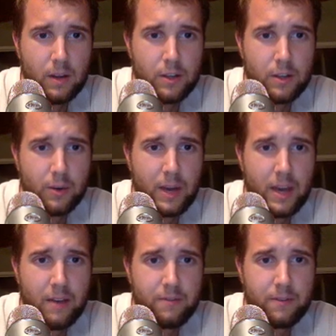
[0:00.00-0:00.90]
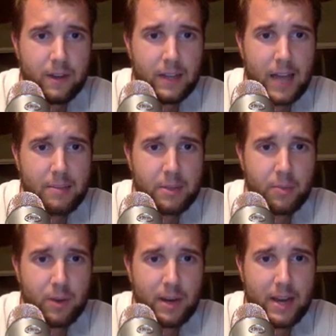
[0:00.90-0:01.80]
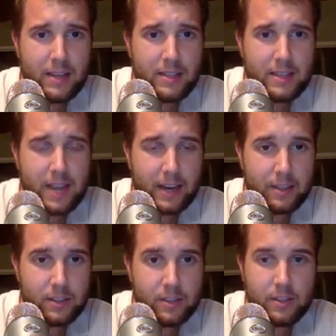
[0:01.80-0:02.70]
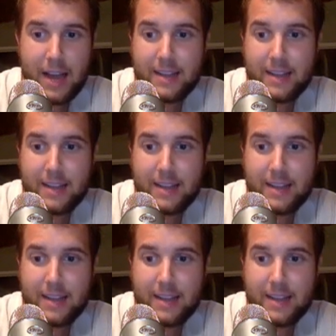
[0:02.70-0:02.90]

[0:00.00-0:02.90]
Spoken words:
So if elapsed one as seconds,